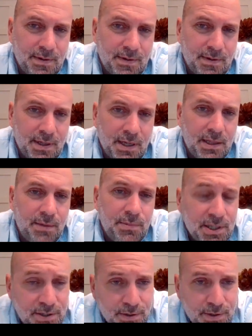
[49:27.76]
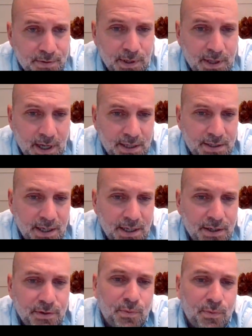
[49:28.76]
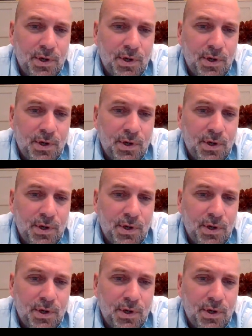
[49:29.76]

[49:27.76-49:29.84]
And let me just do this one last thing is